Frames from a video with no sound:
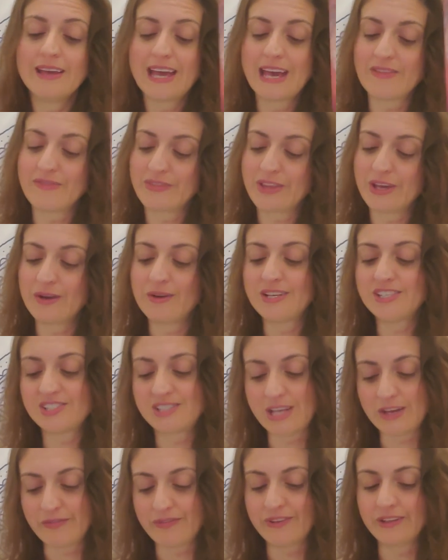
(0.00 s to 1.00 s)
And there has
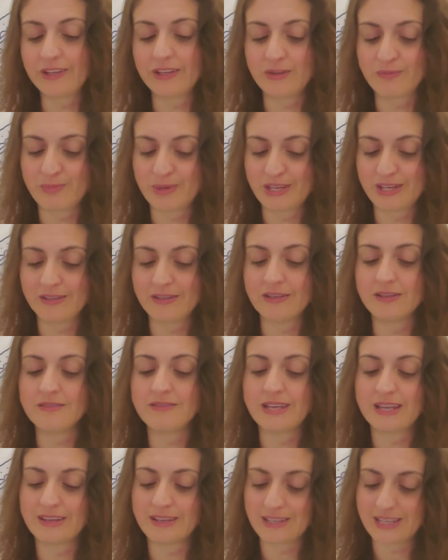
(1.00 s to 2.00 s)
definitely been
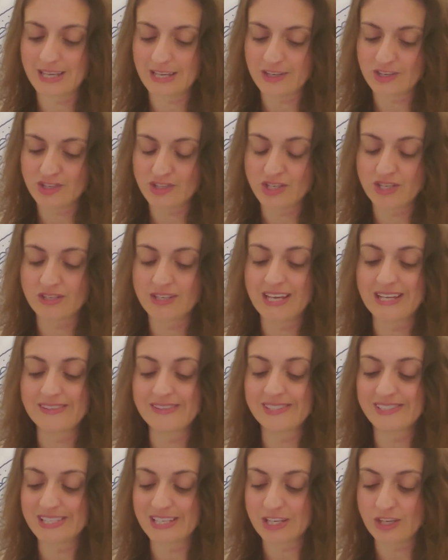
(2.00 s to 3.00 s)
dedication
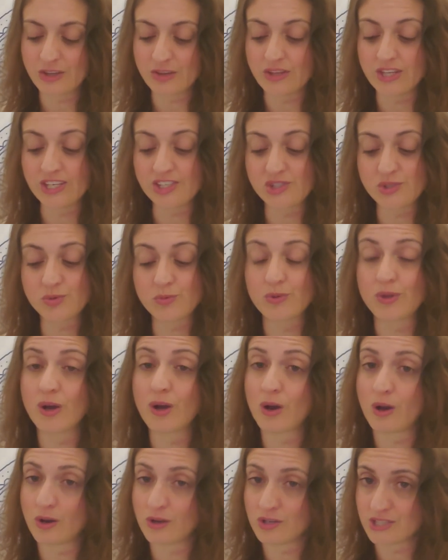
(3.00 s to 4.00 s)
and seeing things through the
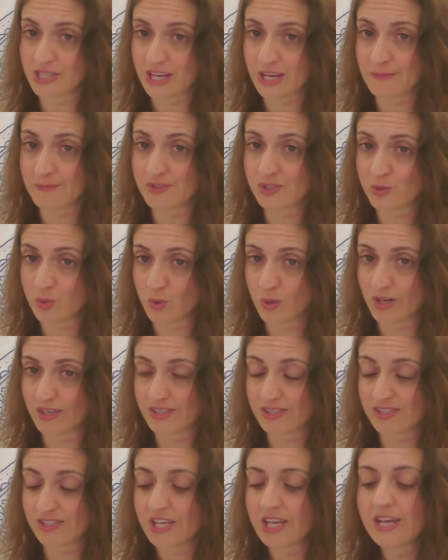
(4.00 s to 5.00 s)
hard times,
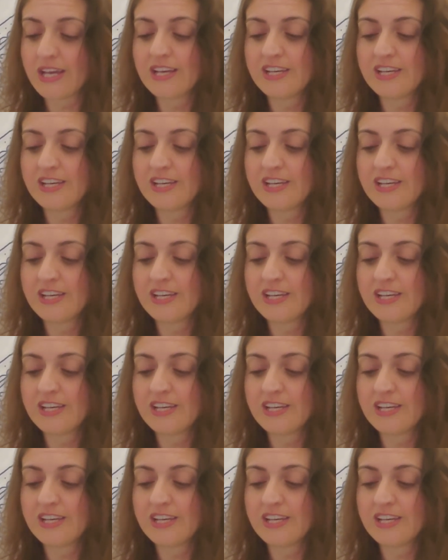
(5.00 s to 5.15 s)
Taurus.